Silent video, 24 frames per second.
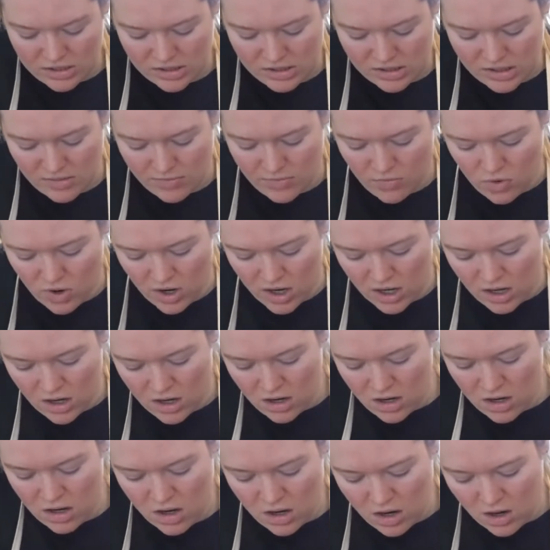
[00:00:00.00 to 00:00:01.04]
see more.
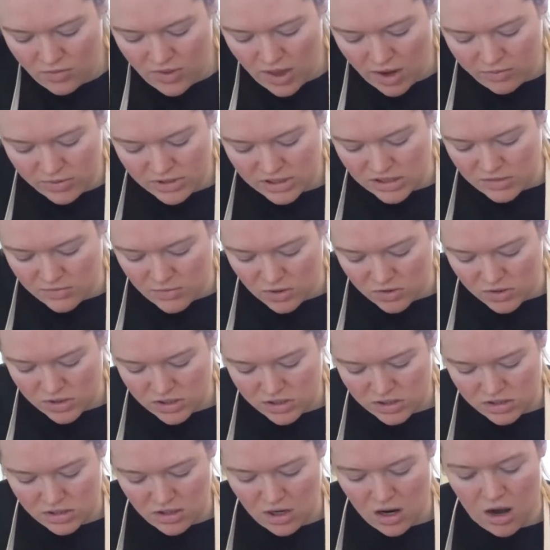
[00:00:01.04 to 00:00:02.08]
Oh, that was the
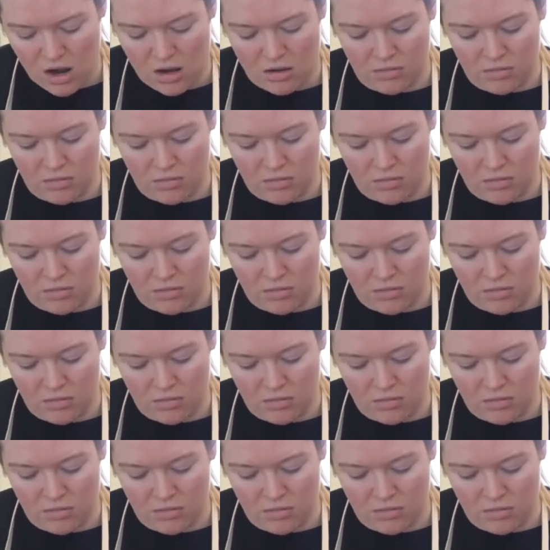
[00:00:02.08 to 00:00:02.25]
most